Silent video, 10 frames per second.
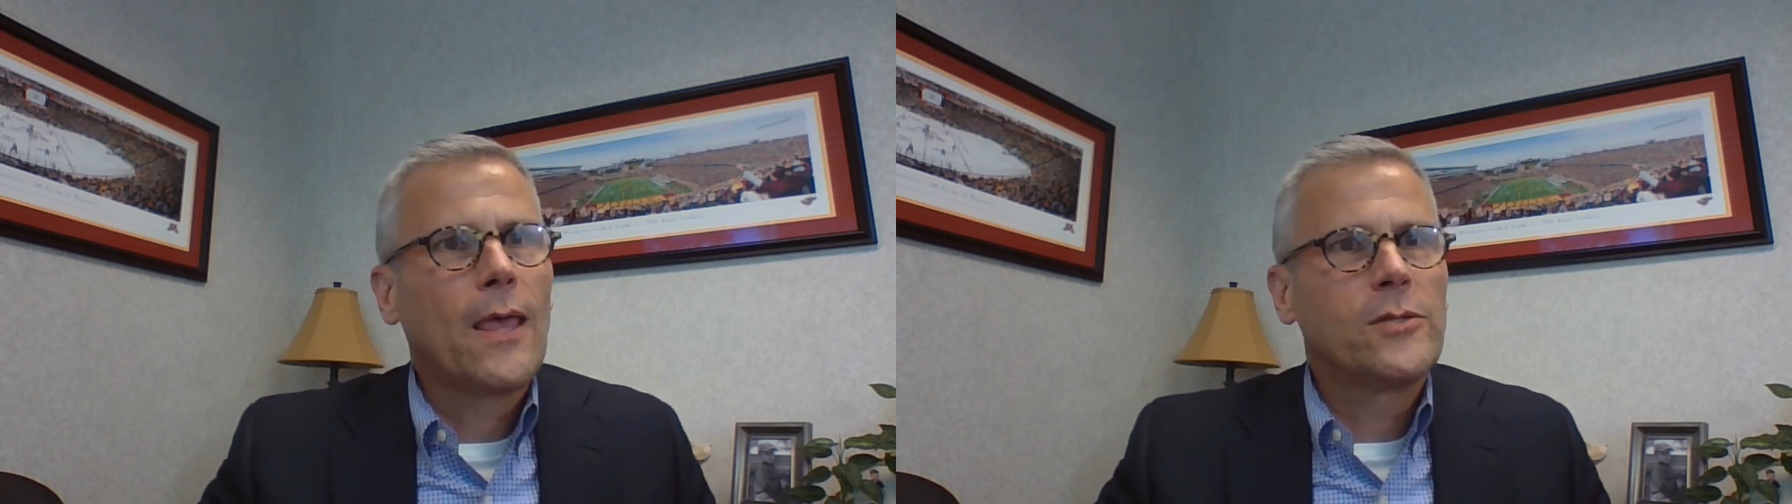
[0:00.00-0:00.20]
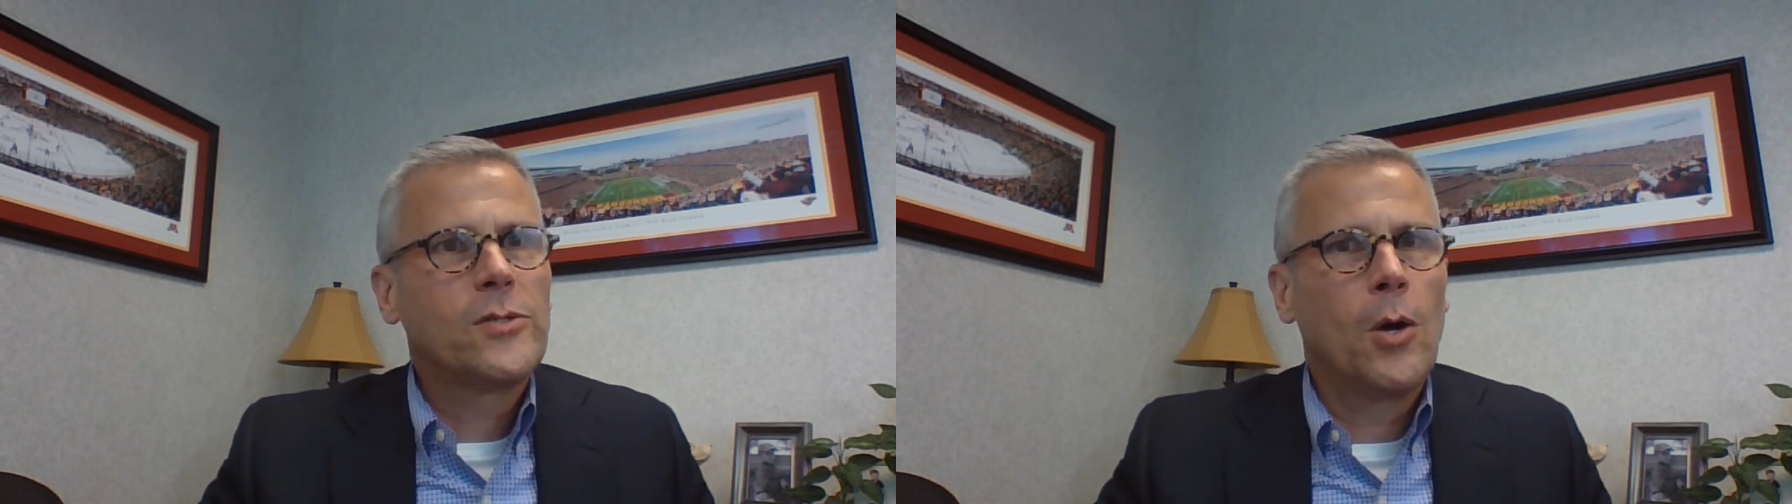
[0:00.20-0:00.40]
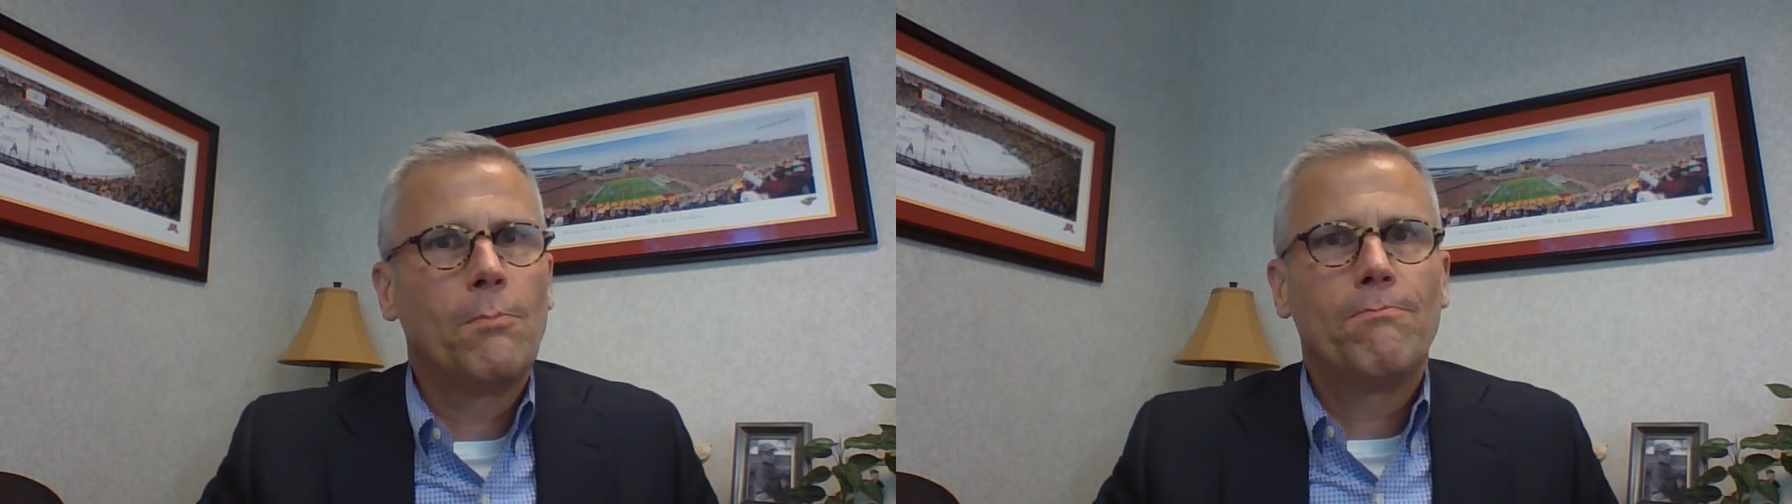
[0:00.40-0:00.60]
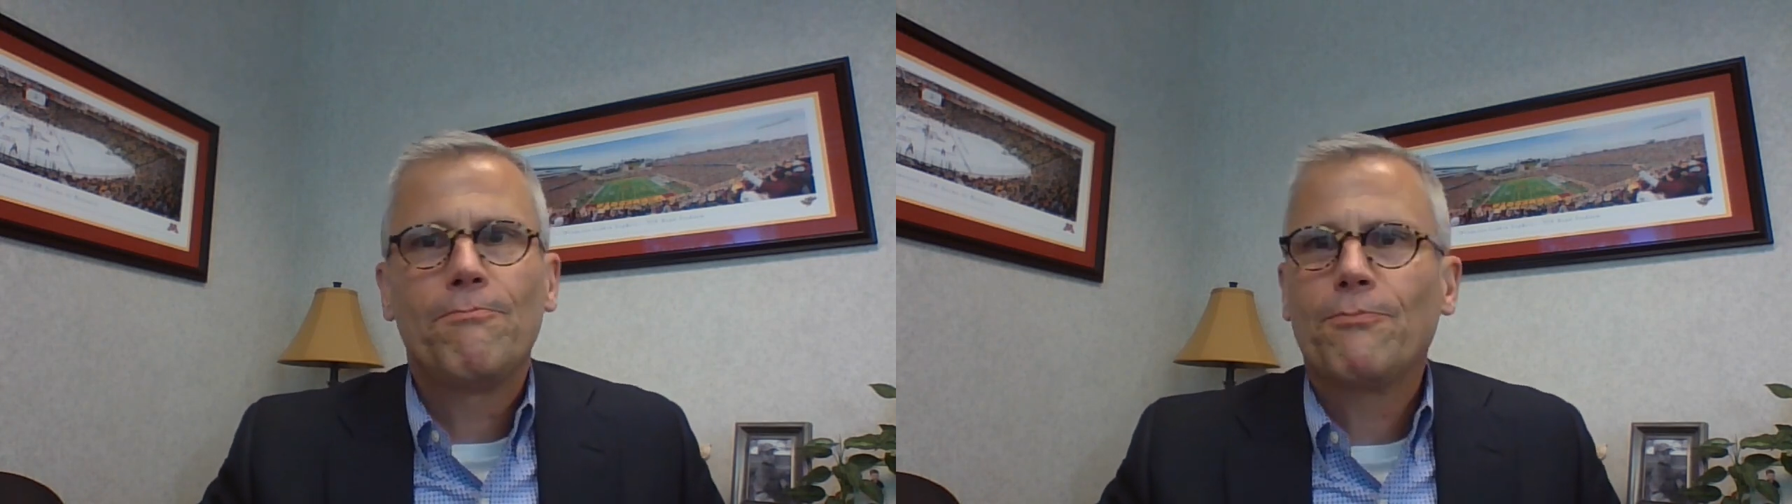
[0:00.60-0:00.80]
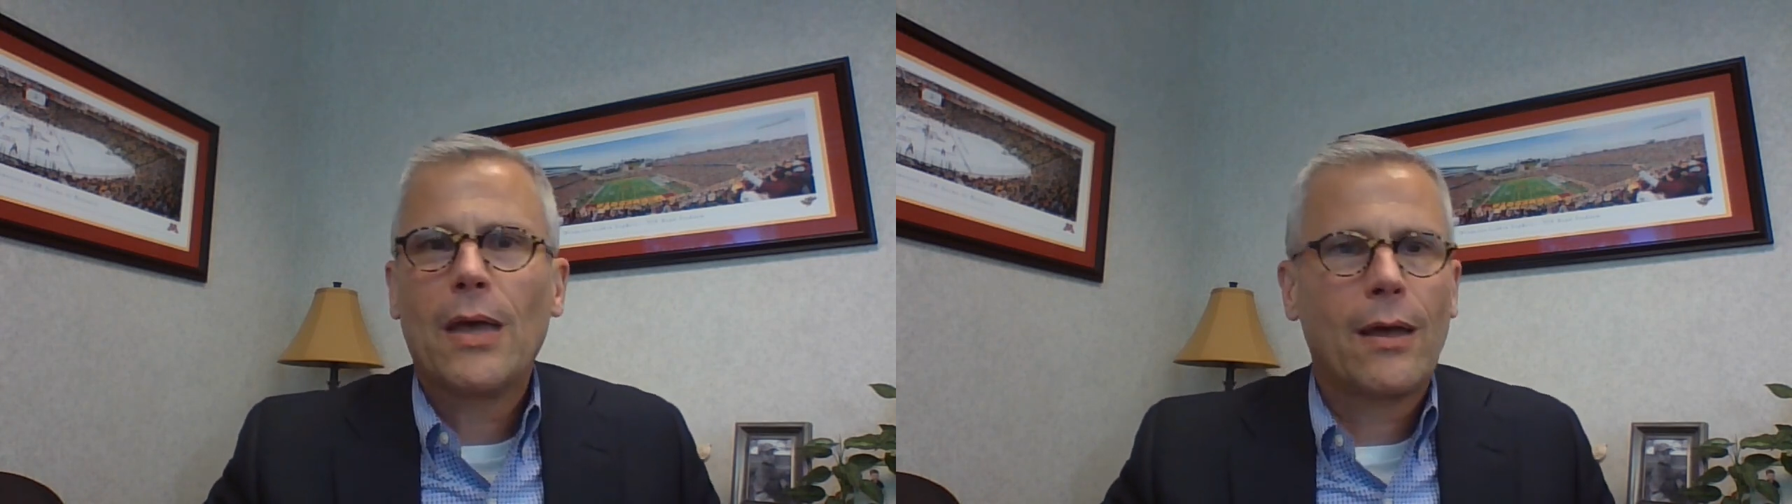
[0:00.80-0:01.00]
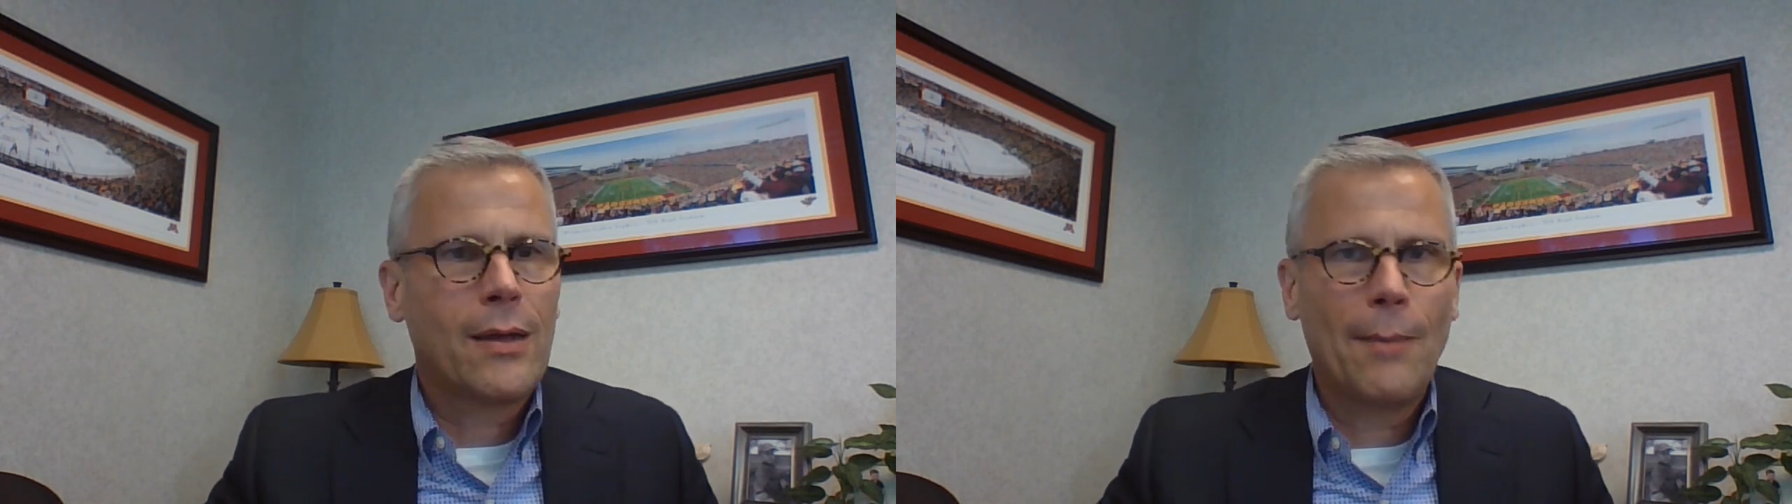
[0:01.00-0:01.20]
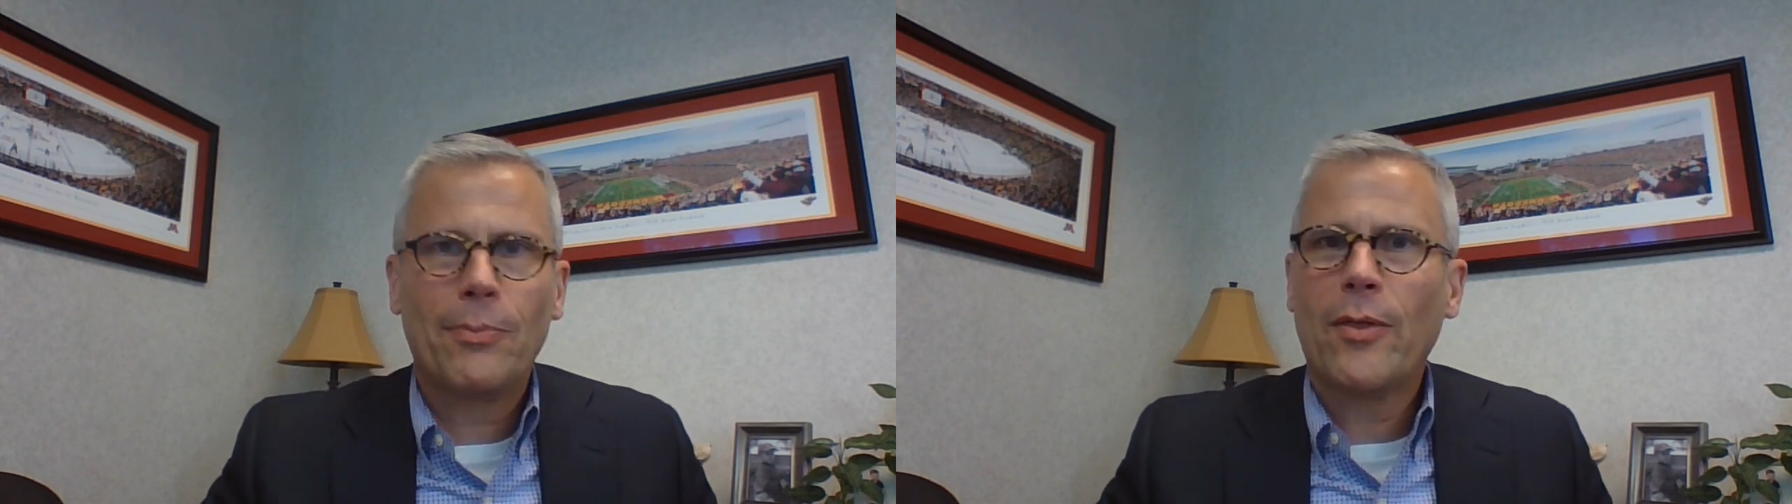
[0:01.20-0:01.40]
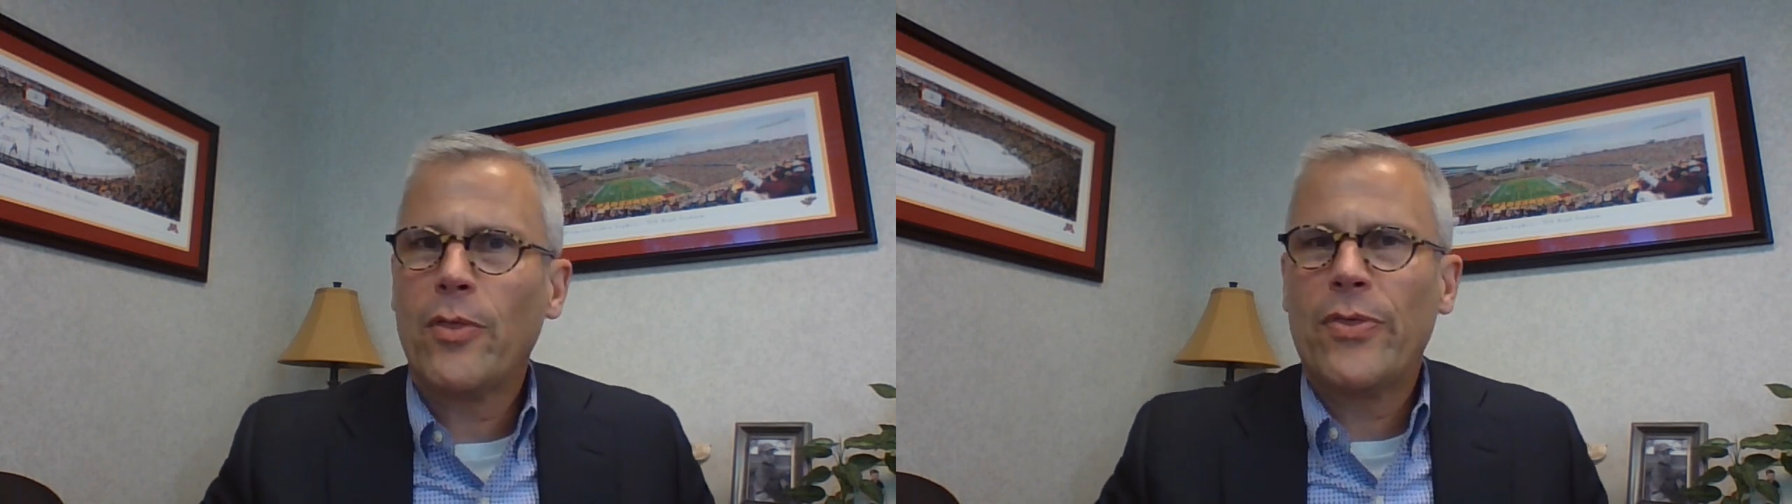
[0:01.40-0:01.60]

So a couple other